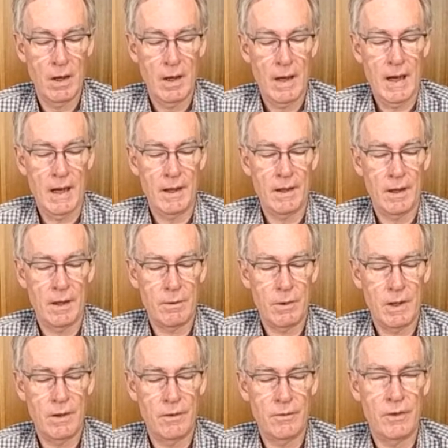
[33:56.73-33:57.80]
And the other
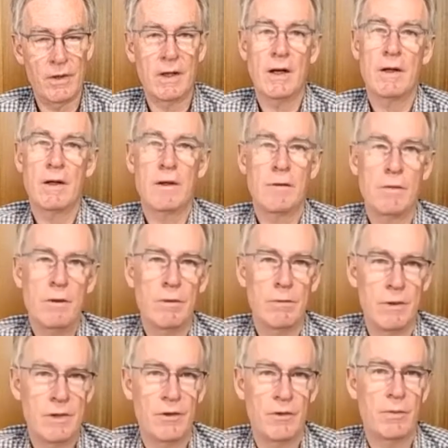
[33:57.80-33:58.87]
one is in Gundaroo,
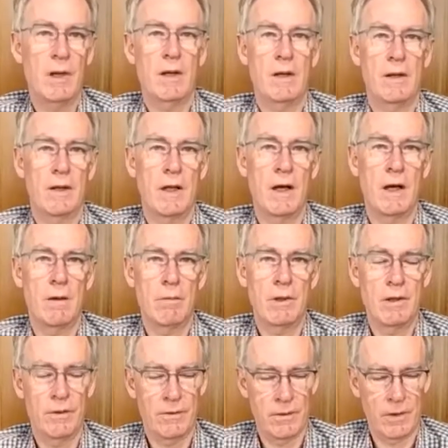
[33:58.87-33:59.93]
which is part of the Canberra
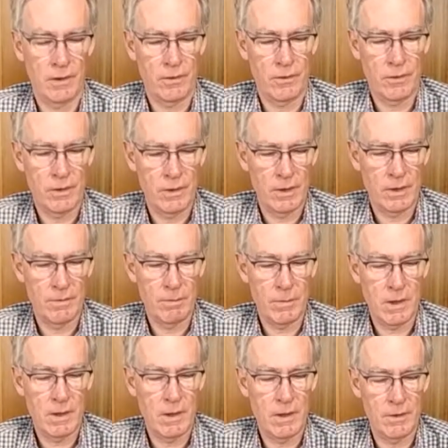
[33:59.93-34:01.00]
District. So you can
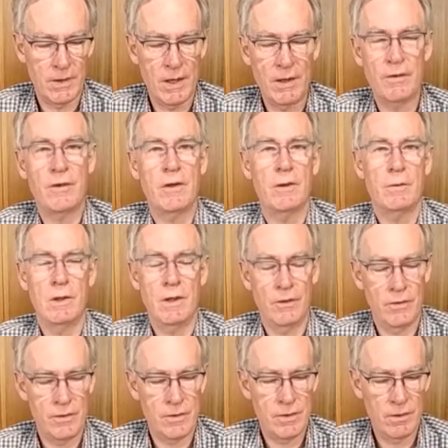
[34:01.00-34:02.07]
buy and taste their wines
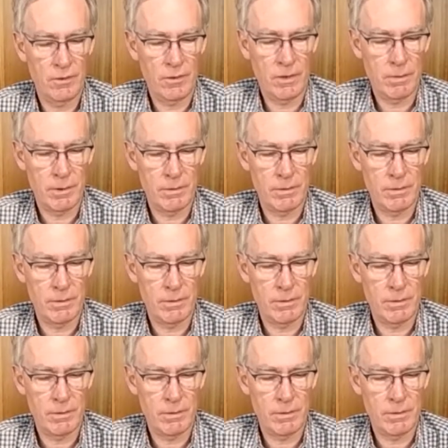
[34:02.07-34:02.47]
in two separate